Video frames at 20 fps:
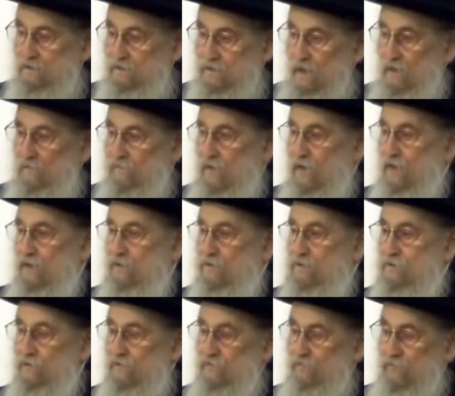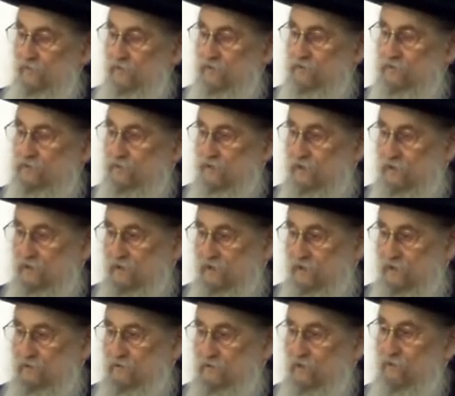The Averos,
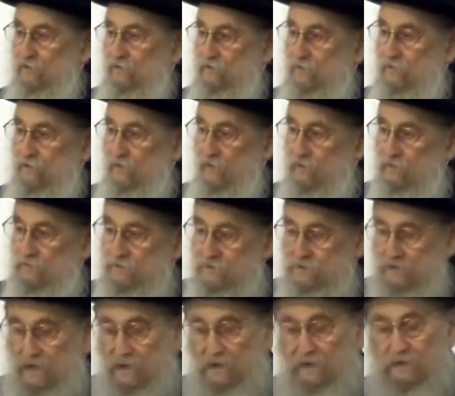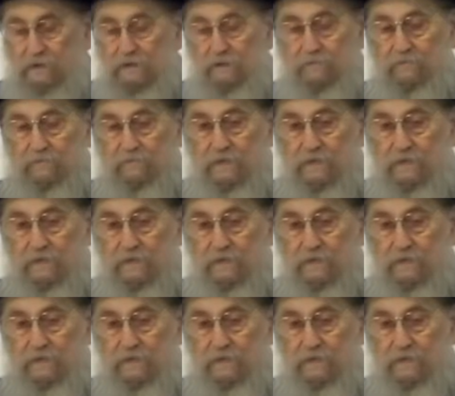unfortunately, don't grow stale.